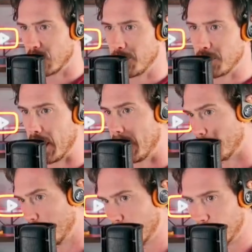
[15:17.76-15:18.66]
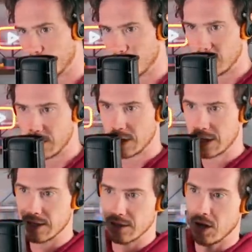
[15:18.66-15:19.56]
Grab that.
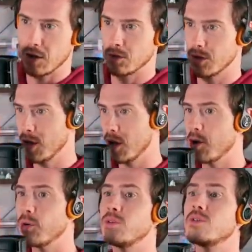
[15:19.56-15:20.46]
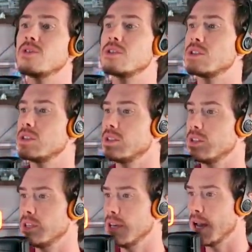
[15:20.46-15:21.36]
Oh, no.
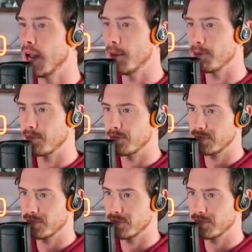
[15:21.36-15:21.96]
Yeah.